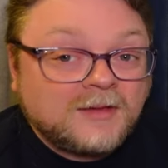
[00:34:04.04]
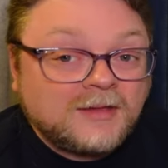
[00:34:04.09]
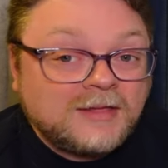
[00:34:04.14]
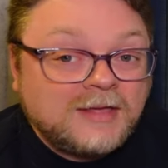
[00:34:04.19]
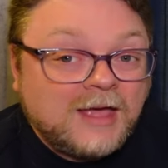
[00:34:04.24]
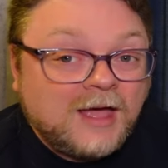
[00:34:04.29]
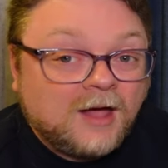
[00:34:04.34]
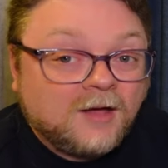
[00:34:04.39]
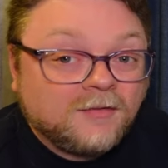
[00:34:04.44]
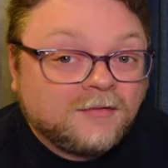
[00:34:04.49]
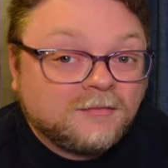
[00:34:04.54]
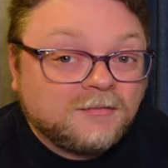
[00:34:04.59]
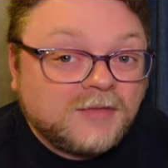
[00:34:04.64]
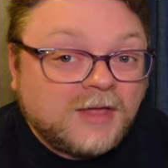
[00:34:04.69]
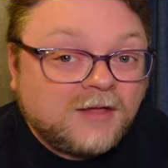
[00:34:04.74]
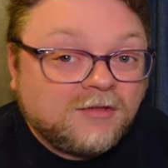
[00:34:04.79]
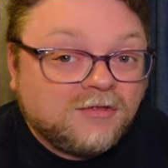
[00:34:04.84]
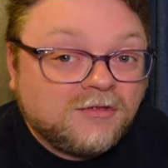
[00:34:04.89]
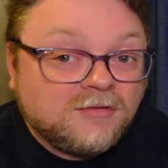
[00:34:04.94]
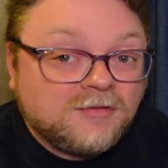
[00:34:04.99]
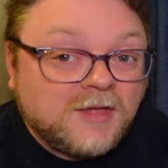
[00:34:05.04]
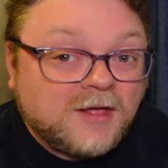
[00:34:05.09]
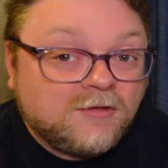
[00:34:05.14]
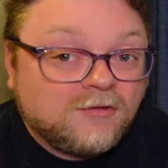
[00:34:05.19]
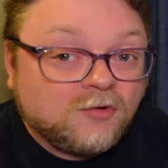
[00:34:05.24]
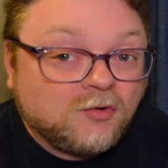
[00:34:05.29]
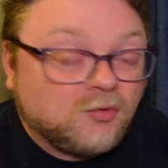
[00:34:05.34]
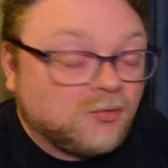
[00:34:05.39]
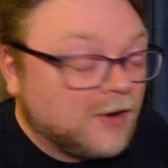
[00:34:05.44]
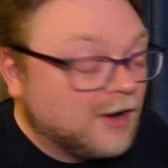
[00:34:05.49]
Yeah,
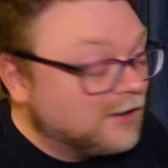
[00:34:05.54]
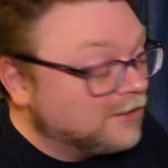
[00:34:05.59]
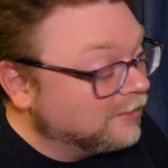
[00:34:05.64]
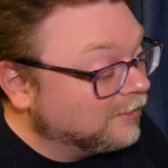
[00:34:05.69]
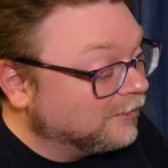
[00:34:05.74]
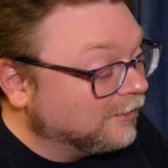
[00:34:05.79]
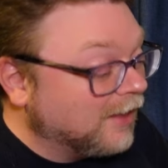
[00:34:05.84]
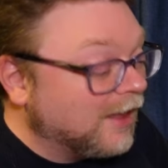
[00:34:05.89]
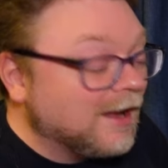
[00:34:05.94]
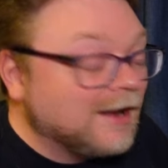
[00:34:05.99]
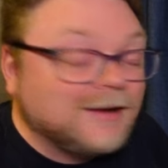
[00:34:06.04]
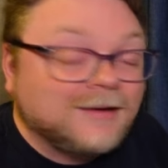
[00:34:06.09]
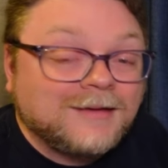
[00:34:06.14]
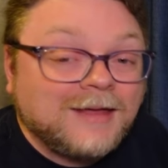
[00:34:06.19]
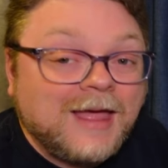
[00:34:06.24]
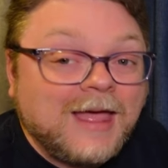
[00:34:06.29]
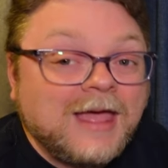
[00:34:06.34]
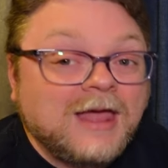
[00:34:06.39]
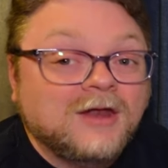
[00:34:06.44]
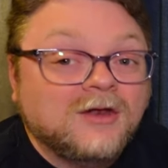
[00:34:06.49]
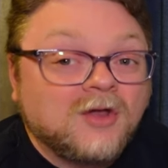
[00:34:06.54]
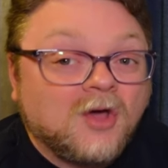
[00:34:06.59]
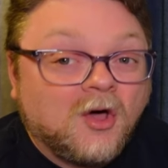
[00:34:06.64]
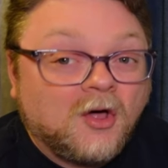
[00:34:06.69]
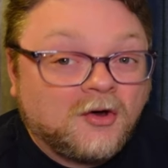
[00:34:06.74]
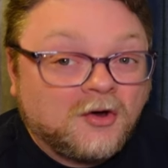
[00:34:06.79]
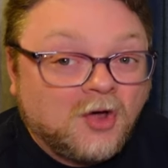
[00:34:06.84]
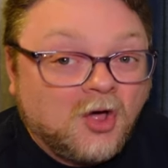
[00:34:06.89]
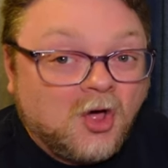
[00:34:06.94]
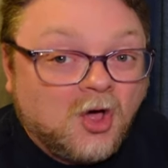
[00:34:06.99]
that's a great line to end
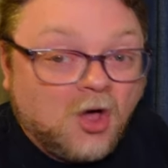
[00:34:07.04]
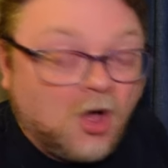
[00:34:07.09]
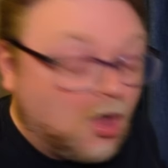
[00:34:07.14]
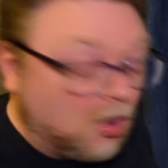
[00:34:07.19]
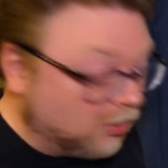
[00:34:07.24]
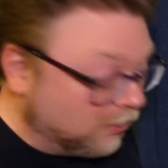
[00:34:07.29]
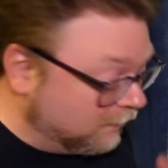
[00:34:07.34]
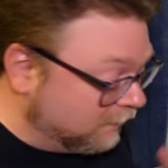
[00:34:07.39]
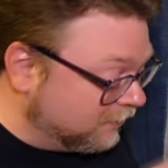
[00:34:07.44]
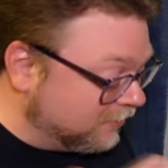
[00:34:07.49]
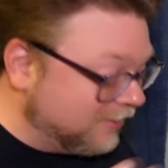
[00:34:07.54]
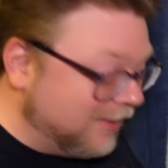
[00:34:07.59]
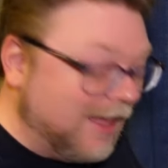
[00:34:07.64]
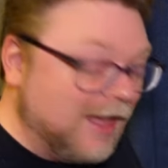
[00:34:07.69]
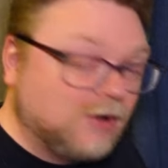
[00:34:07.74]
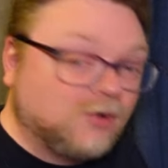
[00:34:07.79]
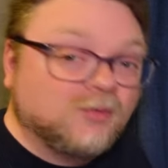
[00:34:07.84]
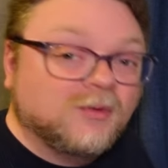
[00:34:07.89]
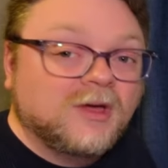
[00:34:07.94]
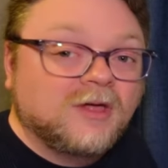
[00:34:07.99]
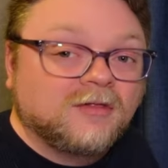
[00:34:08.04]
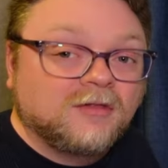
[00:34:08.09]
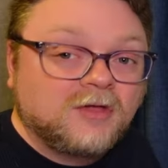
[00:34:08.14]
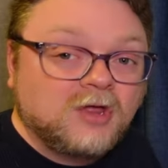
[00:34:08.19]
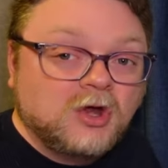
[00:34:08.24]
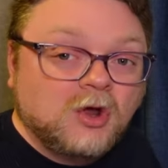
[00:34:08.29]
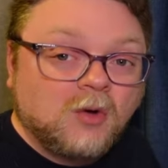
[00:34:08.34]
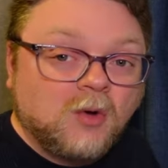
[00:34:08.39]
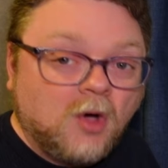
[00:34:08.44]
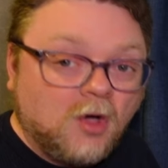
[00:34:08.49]
on all of that with,
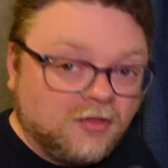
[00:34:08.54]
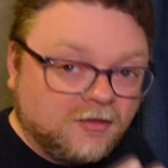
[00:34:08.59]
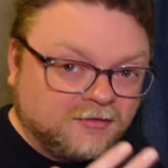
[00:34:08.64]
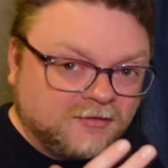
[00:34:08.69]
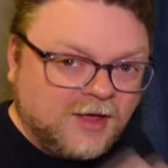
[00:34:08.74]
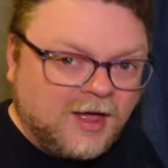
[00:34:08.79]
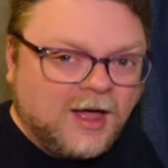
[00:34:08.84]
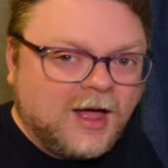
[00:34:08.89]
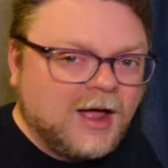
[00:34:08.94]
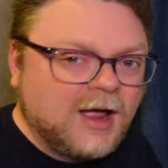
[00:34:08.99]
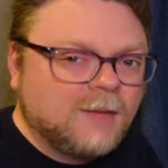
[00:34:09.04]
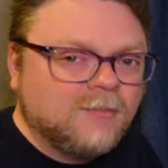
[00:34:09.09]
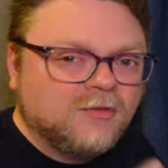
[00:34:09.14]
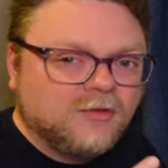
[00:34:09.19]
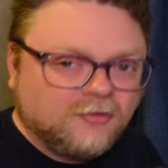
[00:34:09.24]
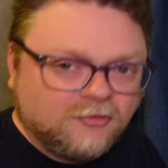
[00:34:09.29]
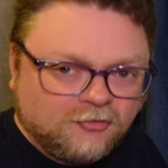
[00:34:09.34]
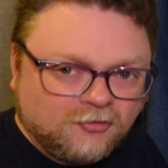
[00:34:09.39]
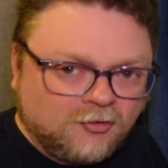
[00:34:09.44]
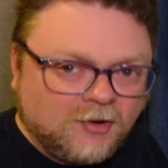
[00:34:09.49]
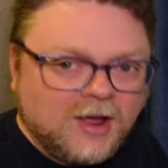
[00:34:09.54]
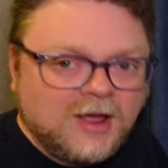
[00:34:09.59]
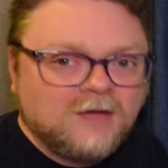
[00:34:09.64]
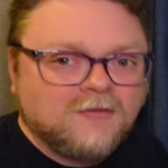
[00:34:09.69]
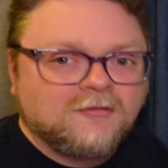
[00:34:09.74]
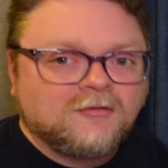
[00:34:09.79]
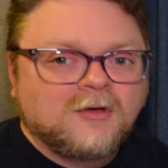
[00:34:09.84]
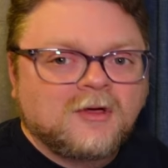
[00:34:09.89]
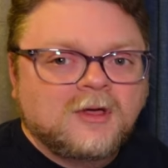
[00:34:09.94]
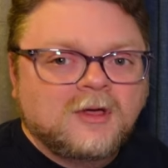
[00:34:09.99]
you know, all the time, the
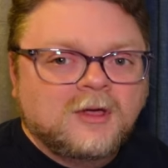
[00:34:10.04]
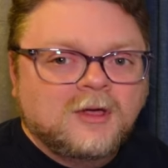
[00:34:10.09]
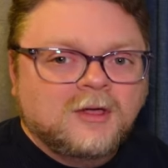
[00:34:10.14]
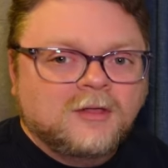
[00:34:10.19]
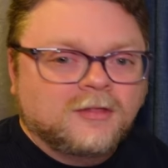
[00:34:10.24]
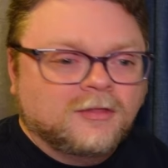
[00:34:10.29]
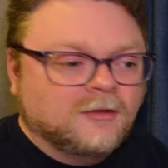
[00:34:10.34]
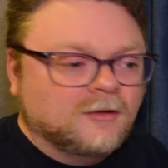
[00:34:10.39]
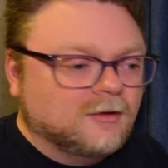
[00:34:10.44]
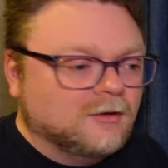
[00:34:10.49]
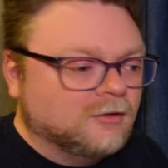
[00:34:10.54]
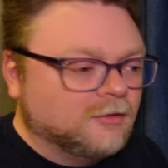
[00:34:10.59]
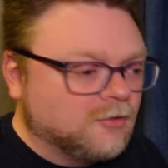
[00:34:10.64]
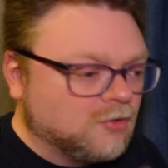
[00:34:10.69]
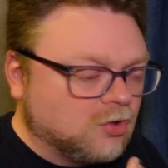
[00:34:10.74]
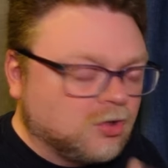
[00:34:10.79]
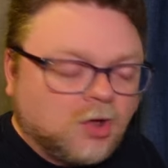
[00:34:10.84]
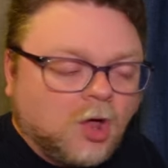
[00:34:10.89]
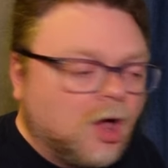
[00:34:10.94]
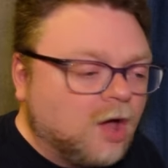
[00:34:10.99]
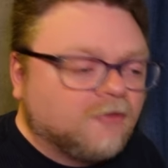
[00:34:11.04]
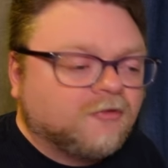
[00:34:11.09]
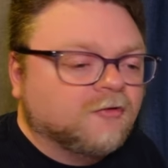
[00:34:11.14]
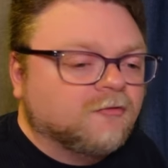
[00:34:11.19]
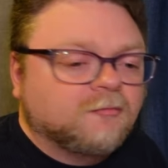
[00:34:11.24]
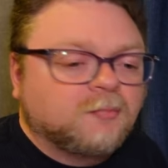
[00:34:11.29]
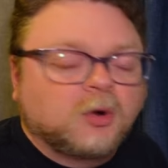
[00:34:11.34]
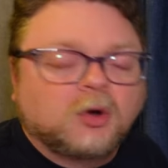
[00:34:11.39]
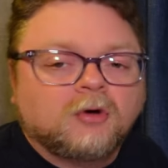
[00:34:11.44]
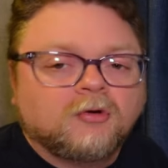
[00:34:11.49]
strife, the loss
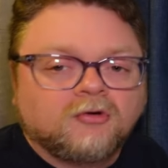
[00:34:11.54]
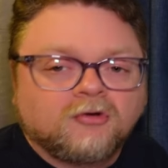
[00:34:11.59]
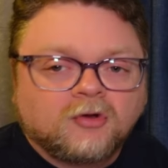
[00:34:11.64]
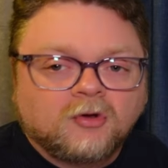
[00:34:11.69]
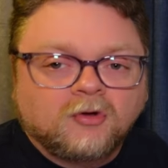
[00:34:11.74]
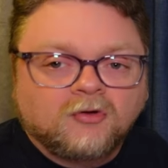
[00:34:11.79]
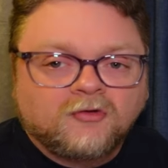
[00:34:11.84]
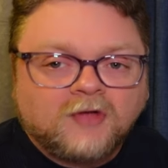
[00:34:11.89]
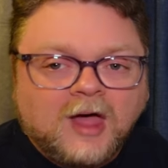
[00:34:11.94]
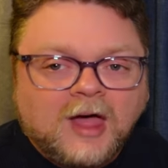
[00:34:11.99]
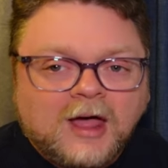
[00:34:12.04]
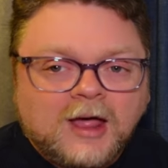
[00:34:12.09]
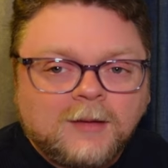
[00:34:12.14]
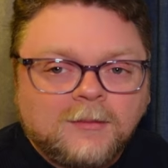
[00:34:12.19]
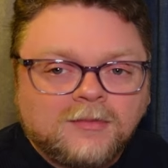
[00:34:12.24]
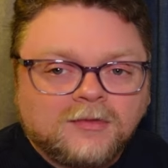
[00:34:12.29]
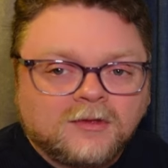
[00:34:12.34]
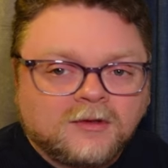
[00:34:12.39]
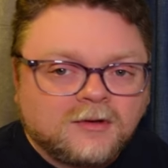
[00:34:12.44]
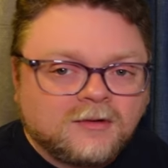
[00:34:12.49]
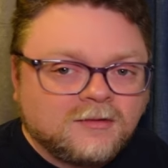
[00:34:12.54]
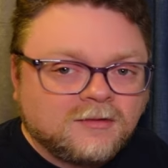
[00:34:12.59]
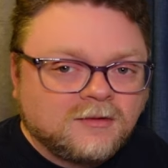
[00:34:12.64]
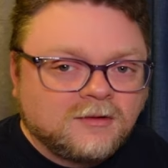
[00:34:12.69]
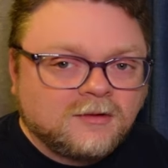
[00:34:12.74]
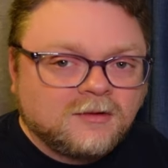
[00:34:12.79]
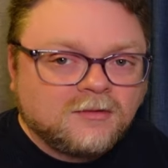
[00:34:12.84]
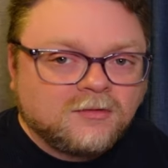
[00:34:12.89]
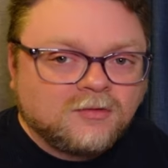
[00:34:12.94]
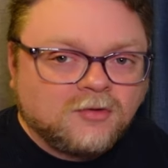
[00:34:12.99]
of personal time,
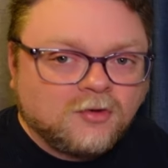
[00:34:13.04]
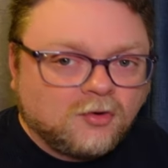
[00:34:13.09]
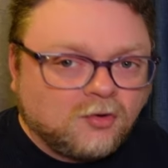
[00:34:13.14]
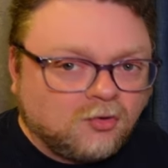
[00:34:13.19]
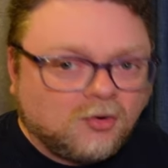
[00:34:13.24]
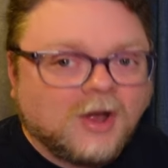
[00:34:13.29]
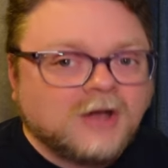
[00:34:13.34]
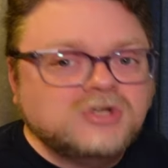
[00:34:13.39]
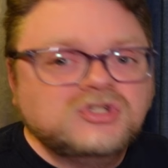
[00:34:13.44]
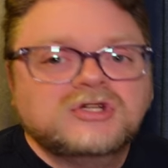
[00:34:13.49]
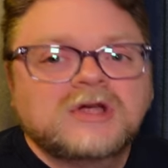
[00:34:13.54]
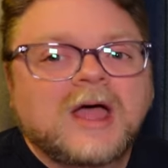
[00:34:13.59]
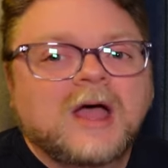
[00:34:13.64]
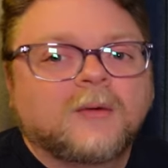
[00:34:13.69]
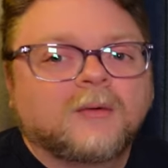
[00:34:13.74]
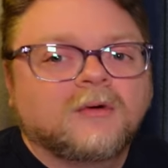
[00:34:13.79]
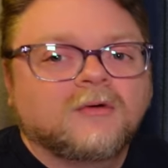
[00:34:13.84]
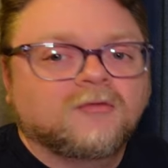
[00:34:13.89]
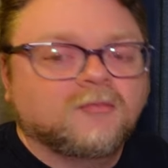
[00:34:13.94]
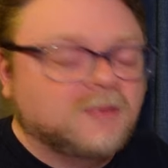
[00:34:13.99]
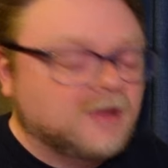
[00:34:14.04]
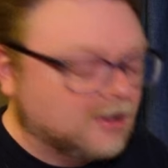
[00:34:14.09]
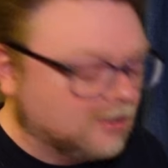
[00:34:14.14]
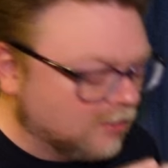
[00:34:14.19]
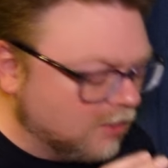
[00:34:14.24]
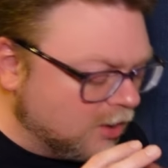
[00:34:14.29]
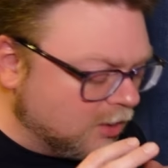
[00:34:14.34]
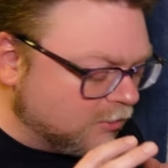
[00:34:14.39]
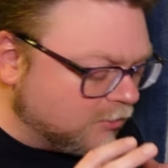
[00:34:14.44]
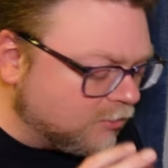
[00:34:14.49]
the crunch hours,
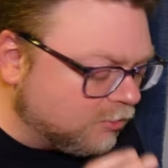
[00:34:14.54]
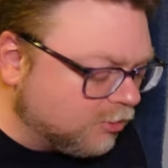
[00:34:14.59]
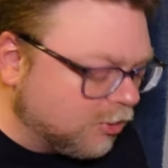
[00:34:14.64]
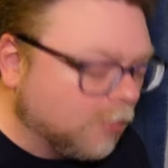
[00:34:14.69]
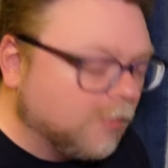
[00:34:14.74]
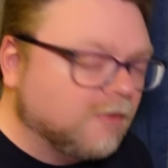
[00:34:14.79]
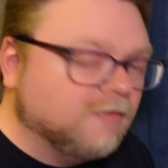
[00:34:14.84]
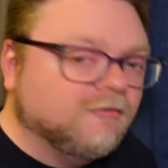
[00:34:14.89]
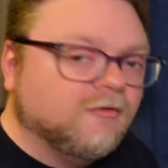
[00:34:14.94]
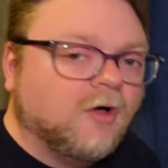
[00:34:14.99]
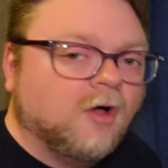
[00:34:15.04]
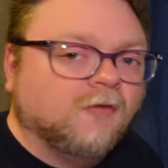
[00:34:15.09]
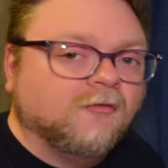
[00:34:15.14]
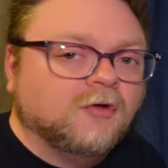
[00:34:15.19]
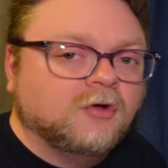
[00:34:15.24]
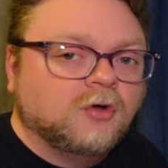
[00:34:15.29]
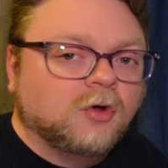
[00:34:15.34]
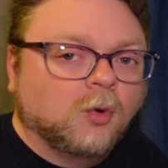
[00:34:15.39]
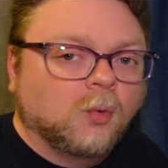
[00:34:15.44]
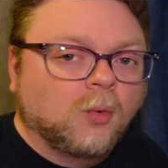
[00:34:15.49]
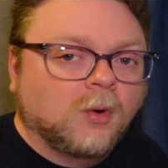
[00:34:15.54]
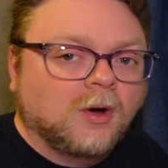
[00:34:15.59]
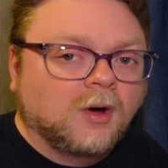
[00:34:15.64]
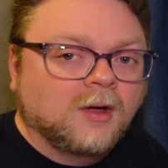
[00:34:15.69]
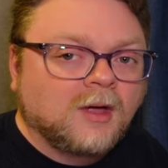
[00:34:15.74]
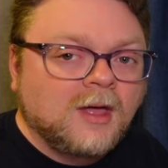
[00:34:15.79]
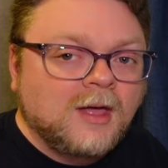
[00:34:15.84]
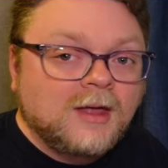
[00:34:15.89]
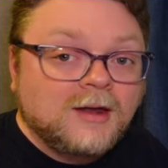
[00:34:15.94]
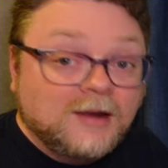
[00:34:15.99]
being so involved in your
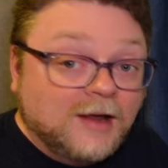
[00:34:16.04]
work.